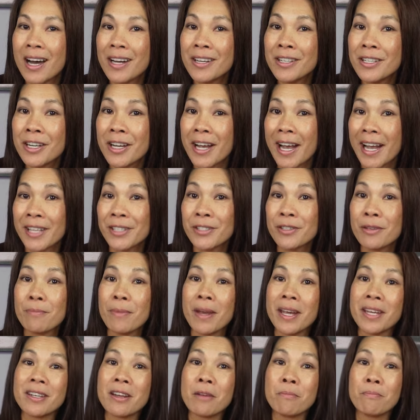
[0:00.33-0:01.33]

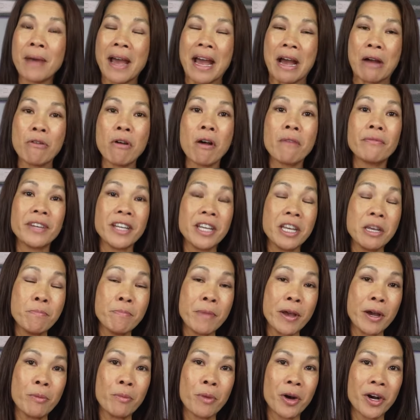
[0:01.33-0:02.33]
underestimate the power of
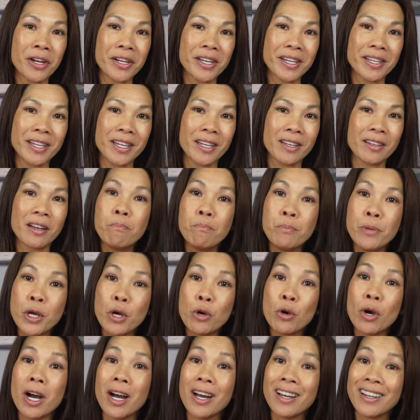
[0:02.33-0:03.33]
email marketing.
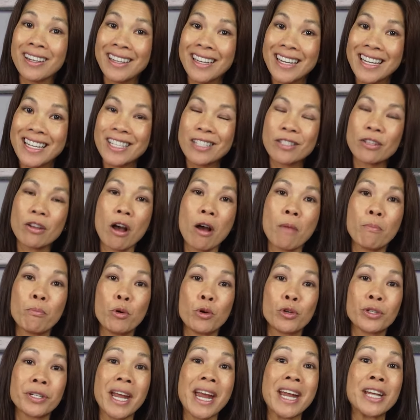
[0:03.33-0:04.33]
Build a list of
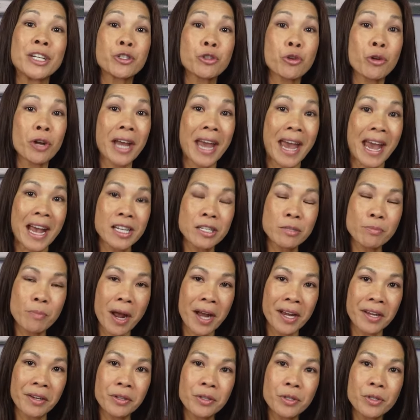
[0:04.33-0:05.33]
potential cash
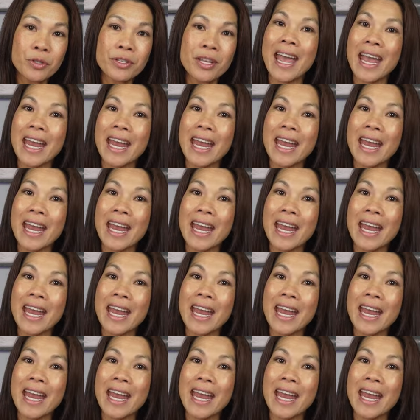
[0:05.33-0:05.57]
buyers